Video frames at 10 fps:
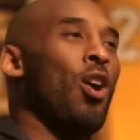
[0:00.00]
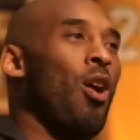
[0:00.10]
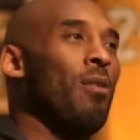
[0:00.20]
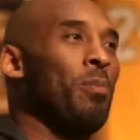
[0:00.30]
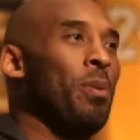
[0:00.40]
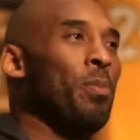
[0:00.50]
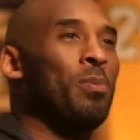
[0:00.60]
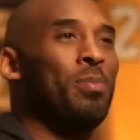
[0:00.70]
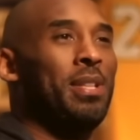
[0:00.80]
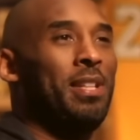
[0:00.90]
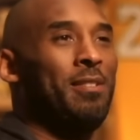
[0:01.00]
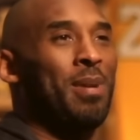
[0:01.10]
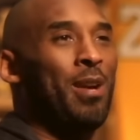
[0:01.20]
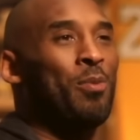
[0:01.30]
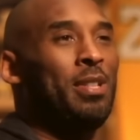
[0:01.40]
hard for people to believe,
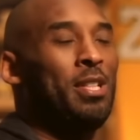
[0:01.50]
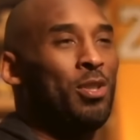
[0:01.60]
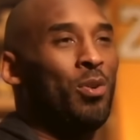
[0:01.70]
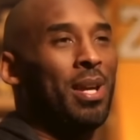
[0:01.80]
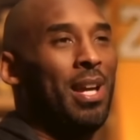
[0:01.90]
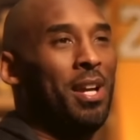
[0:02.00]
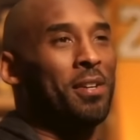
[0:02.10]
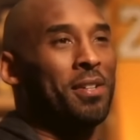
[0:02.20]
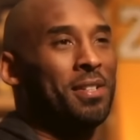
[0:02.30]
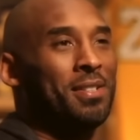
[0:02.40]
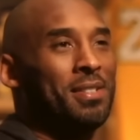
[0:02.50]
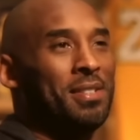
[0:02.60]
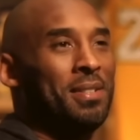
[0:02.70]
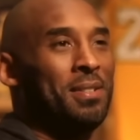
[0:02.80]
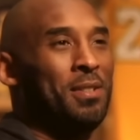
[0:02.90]
but I really don't care.
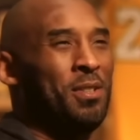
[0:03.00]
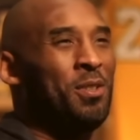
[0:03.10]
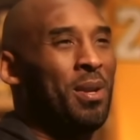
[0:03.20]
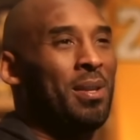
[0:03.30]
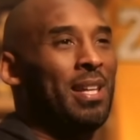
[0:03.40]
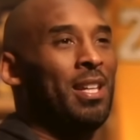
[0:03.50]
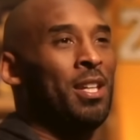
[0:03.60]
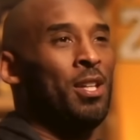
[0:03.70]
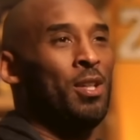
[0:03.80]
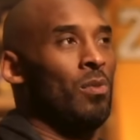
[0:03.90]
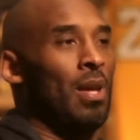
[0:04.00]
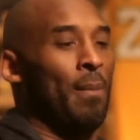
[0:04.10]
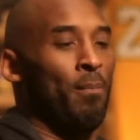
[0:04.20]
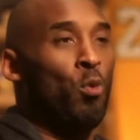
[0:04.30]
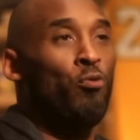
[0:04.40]
You know, like, I
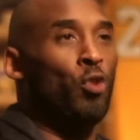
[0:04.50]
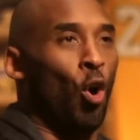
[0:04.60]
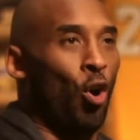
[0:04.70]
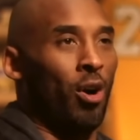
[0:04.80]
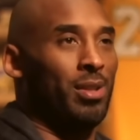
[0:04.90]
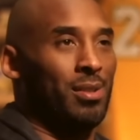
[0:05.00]
moved on.